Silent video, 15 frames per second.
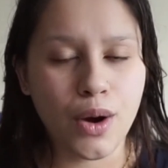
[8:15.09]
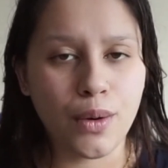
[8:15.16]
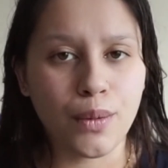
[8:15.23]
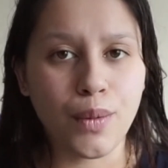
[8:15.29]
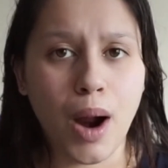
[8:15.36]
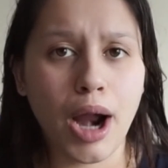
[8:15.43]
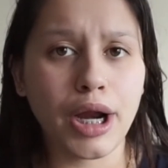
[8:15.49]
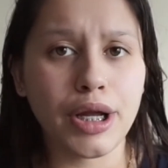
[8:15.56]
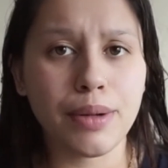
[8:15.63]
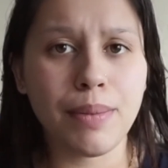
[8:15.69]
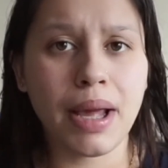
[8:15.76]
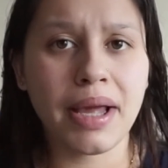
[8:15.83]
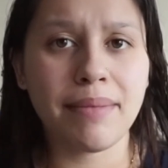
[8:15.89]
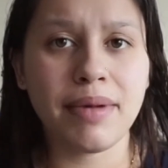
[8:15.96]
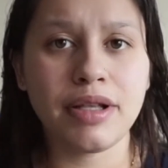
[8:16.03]
why are you
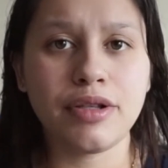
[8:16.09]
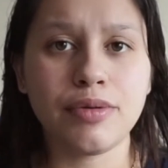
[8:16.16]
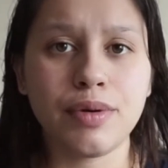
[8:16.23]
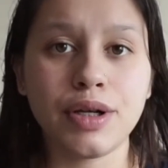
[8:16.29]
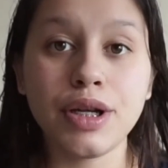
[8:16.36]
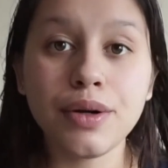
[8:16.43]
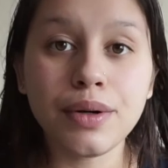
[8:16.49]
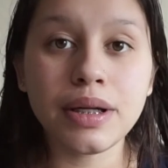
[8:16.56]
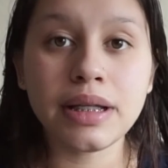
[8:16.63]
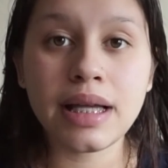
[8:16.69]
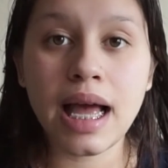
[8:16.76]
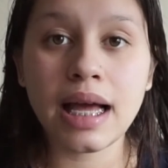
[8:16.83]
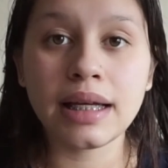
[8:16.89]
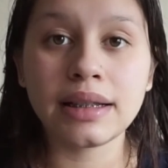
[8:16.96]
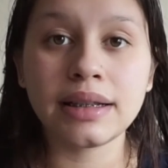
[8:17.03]
making me do a urine
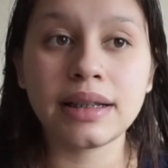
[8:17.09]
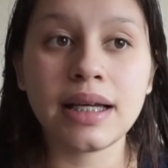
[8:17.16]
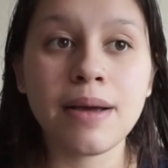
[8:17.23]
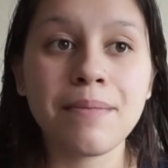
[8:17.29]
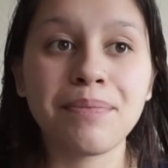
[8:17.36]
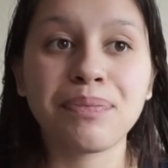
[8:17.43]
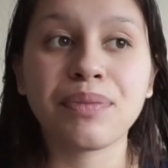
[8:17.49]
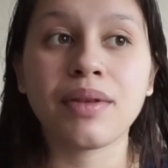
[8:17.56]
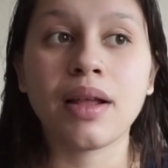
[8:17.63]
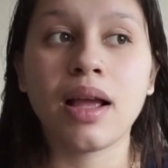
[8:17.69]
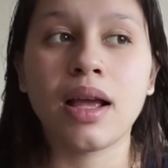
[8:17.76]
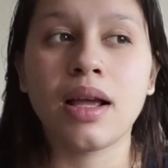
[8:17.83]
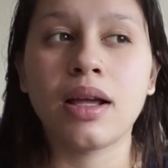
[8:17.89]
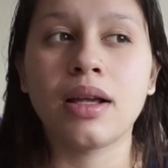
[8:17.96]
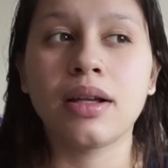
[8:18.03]
test?
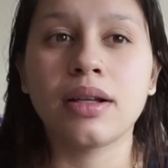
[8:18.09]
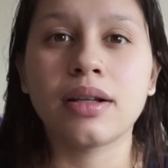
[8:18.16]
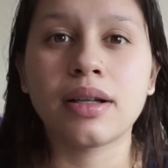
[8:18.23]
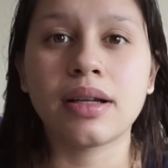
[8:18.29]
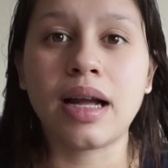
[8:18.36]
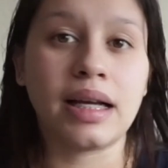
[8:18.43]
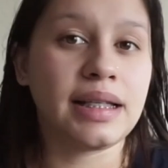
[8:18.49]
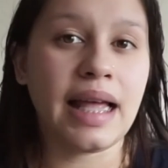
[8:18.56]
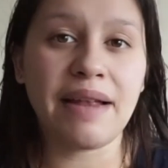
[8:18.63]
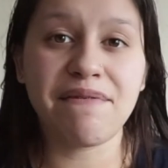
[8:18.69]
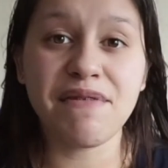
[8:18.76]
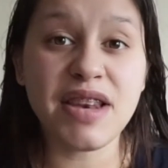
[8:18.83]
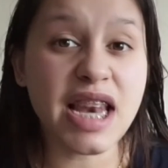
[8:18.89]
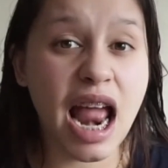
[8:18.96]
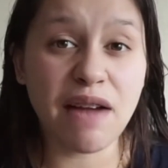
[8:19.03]
Because
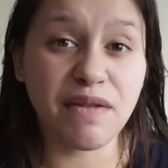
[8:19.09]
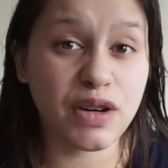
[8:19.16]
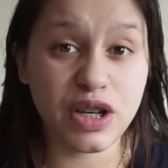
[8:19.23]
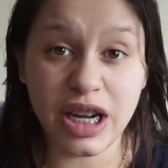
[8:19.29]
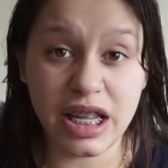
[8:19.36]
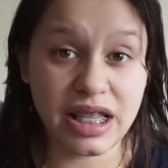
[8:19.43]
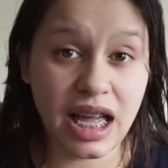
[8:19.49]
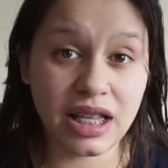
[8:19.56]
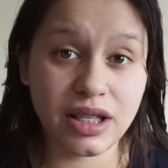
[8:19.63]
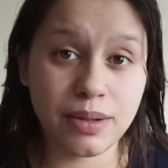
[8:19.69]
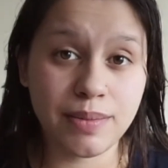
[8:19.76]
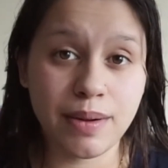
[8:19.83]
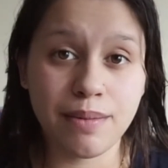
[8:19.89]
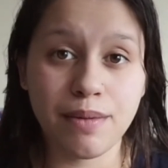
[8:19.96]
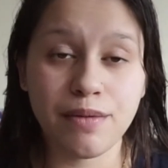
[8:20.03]
they've never done that to
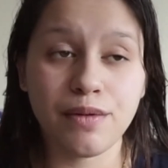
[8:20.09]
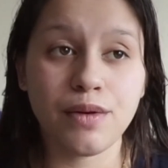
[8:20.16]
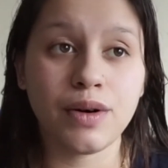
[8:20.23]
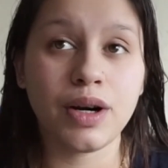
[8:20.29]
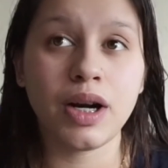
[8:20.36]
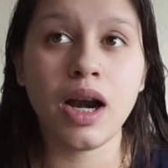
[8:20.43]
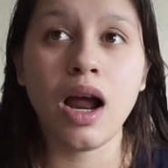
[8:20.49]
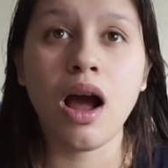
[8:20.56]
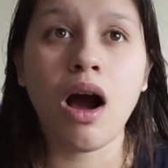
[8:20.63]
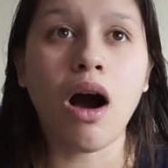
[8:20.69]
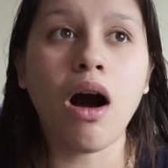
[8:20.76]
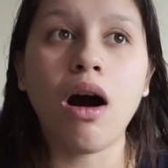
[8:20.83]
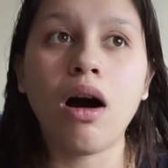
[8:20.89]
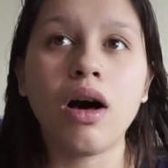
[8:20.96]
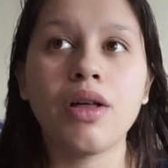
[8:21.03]
me before.
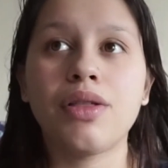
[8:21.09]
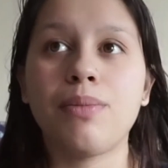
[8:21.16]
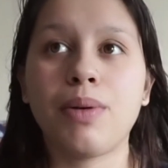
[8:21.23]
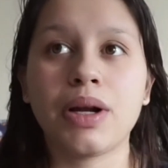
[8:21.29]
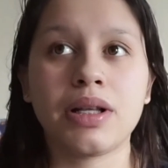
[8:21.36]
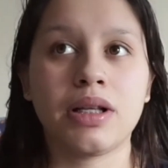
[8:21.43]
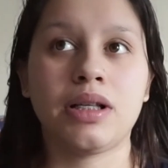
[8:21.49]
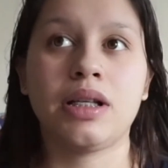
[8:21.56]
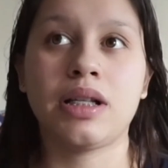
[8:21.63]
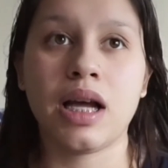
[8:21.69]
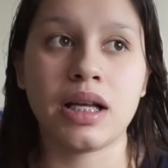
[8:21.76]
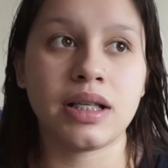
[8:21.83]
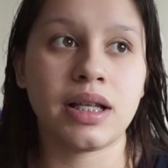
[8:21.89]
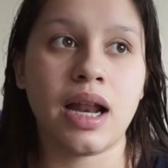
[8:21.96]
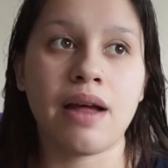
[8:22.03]
All the pregnancy
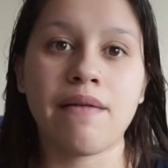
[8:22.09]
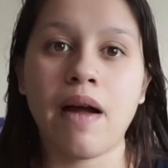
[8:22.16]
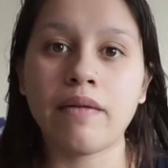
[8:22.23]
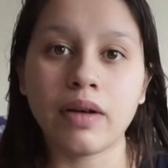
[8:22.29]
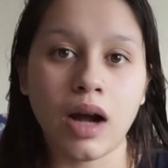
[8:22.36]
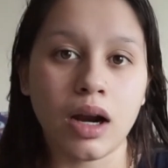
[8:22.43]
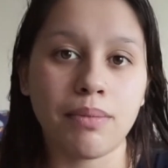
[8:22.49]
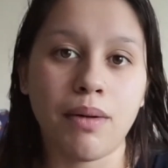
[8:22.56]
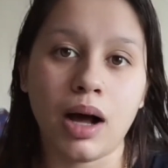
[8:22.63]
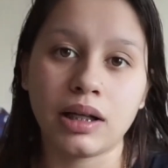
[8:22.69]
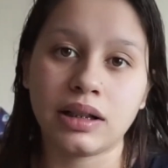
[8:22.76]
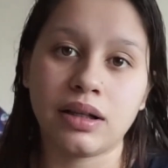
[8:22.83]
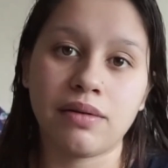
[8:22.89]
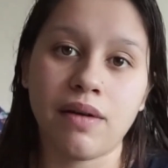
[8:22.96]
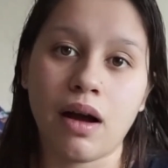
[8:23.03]
tests that I've ever got a
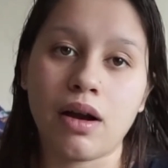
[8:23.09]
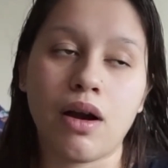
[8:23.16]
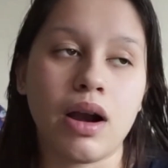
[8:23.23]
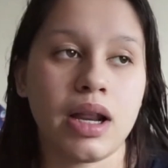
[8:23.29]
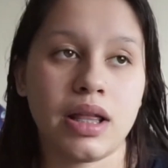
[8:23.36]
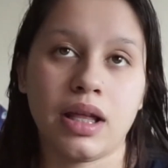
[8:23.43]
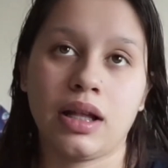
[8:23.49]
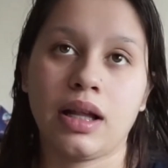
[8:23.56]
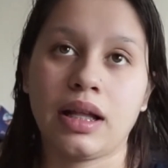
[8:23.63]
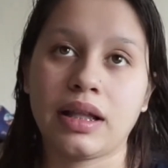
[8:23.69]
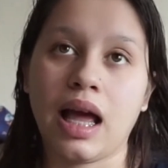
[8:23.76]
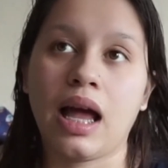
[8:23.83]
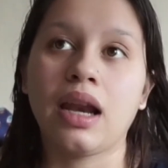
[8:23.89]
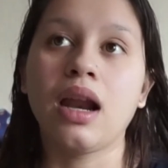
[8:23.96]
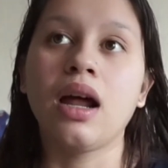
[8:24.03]
positive on or anything like
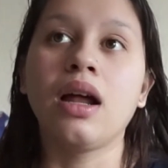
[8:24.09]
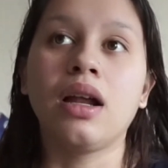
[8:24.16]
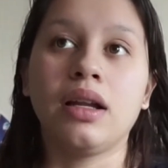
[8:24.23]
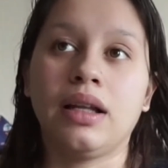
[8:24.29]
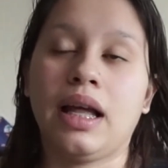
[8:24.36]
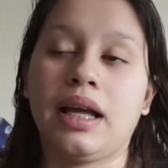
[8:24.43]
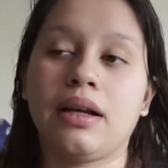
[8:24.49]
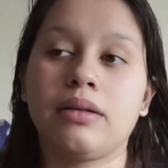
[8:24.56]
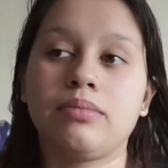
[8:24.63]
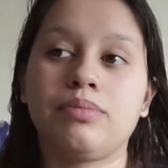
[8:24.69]
that, like,